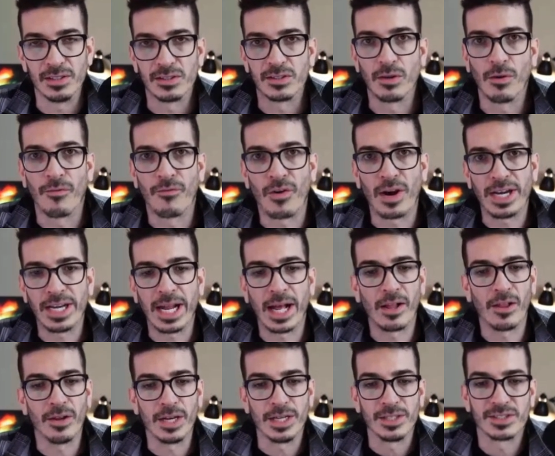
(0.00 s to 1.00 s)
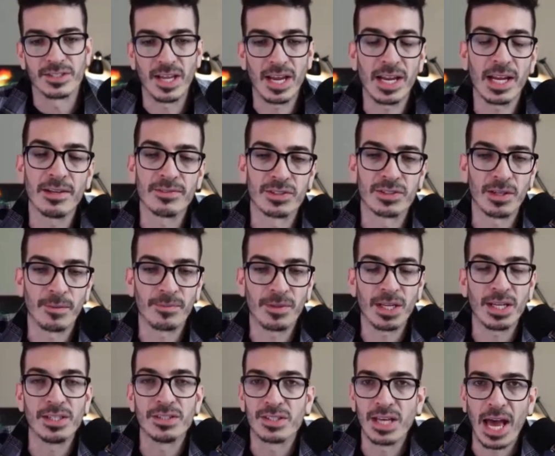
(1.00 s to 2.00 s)
So finality, saying if
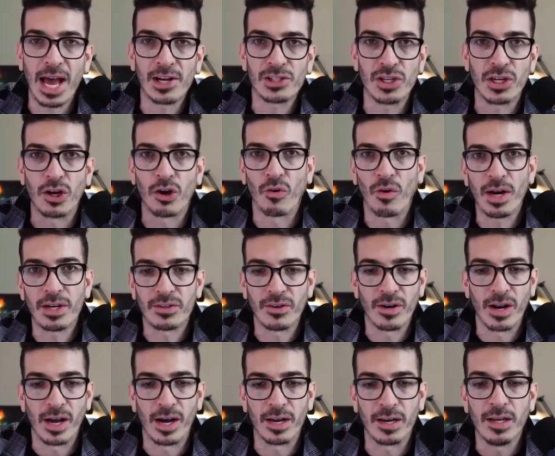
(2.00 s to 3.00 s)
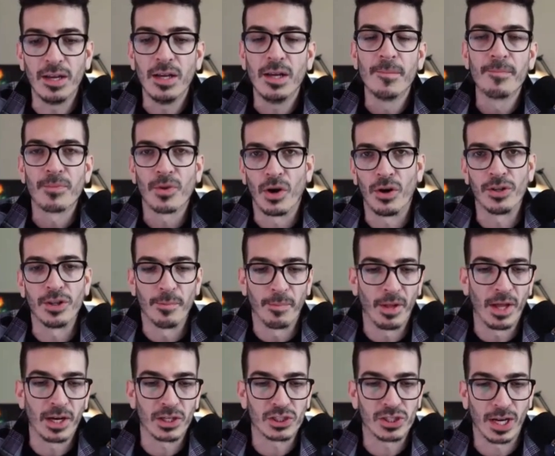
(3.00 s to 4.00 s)
something is actually correct or not on the
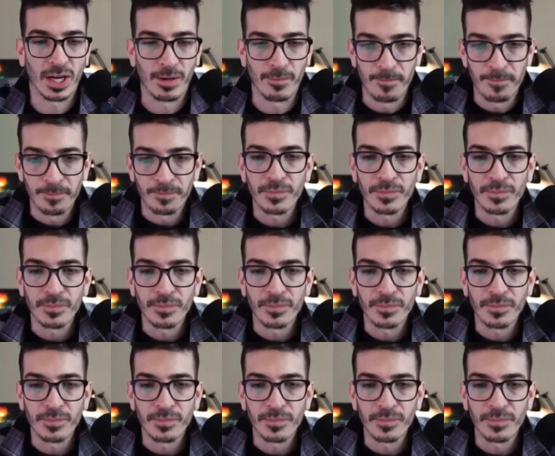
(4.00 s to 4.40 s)
blockchain.